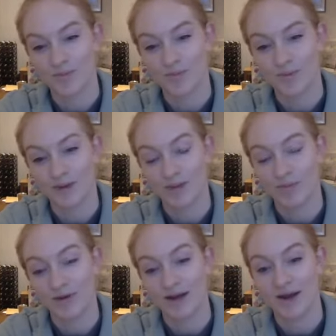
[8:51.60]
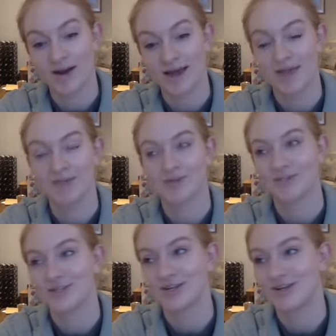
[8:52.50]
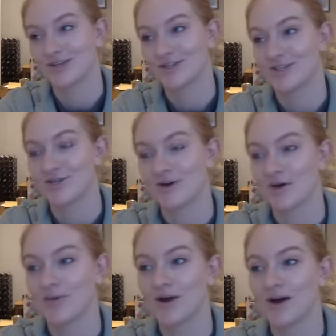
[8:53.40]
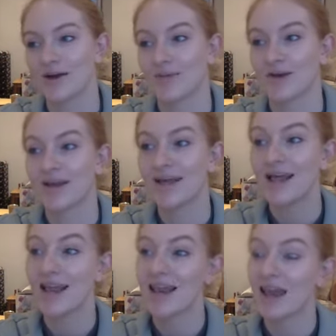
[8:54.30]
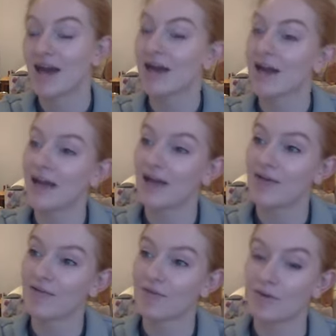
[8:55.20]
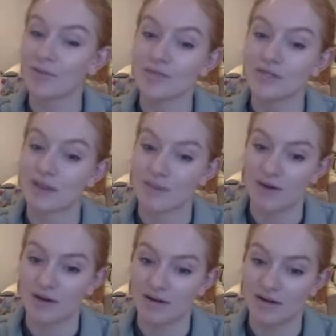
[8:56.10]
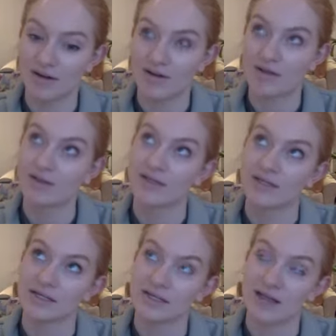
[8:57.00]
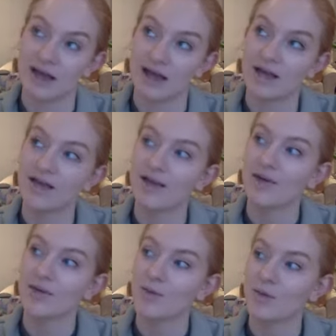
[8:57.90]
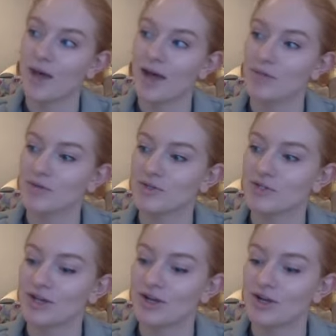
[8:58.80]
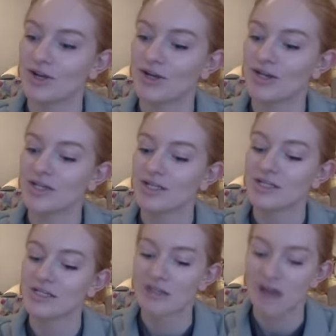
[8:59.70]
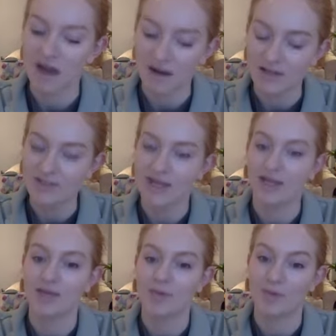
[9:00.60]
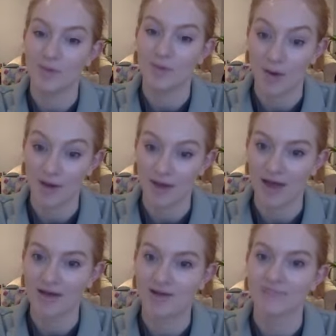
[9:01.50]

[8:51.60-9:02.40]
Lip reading: be pretty unable to do our work. But luckily from summer this year, we were able to start taking people out again